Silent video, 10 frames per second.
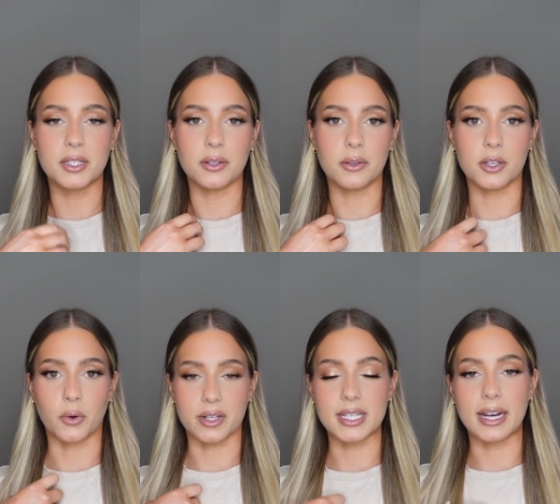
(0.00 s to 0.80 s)
to the
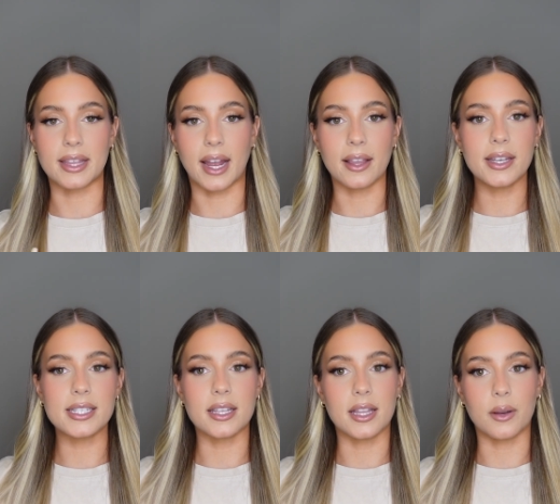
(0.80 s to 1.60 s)
north side of the
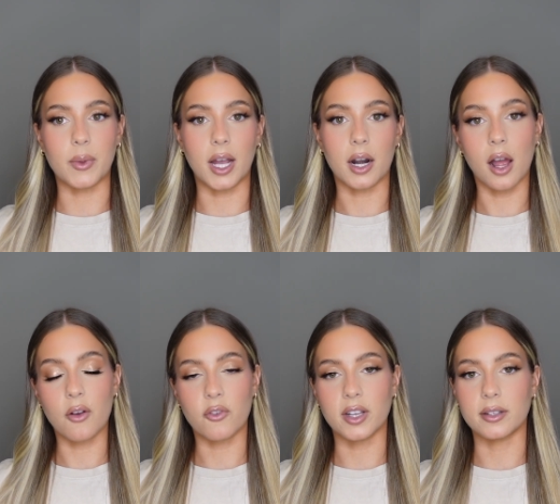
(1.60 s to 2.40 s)
island and then we got
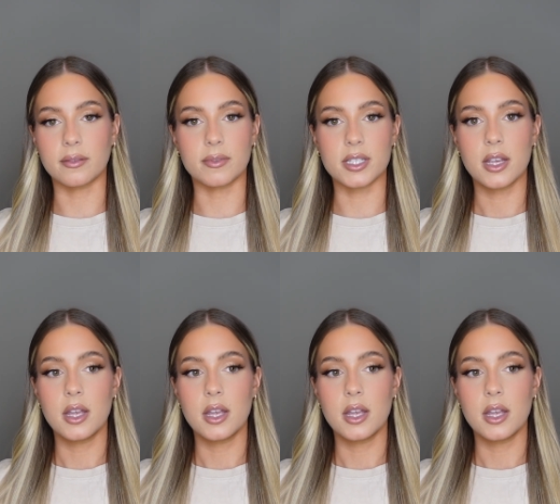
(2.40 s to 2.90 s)
off and